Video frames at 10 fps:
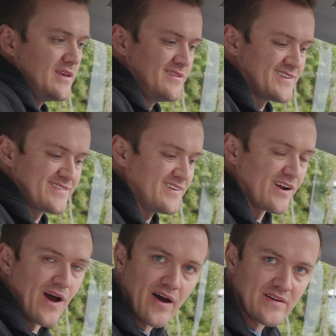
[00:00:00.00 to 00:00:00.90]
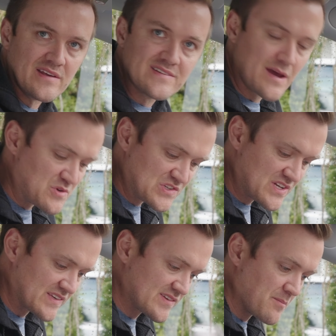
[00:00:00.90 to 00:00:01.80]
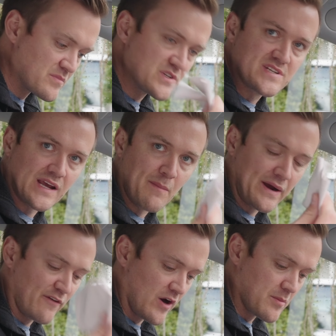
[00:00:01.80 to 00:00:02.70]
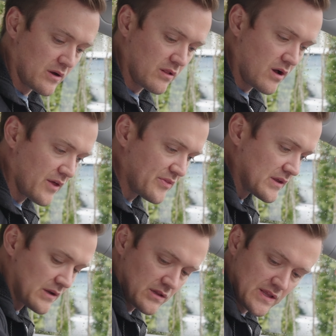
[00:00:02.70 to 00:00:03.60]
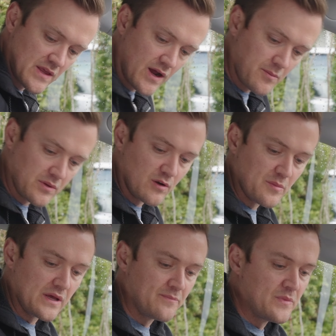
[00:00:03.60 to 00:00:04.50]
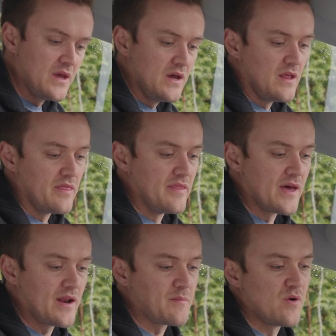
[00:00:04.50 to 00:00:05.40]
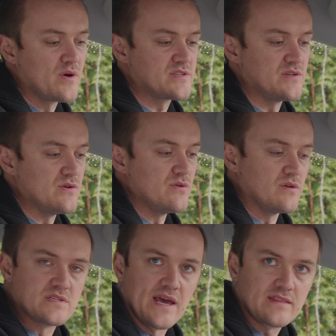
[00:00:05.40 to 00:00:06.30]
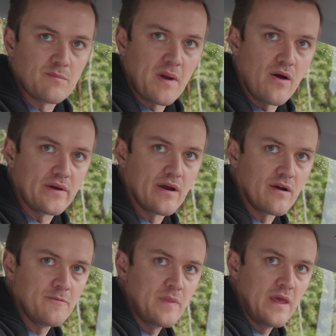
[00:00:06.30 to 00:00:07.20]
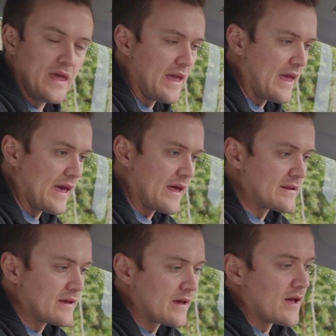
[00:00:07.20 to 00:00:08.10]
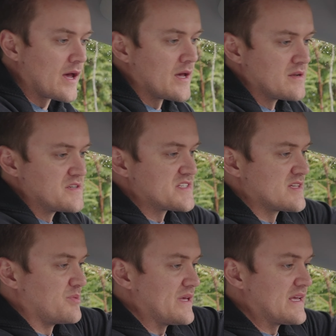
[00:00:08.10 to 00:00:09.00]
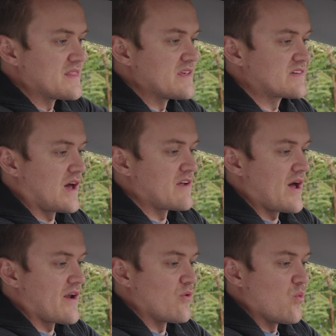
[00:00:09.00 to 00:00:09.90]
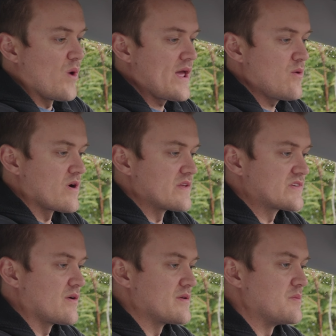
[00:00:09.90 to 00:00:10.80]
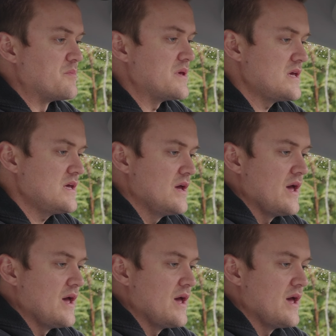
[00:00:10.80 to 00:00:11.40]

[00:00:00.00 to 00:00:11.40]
Just, you know how it is, anytime you stick something, just take a microfiber cloth and clean that up a little bit. Then I'm going to take them out here and just simply get this kind of out of the way where it's going to be.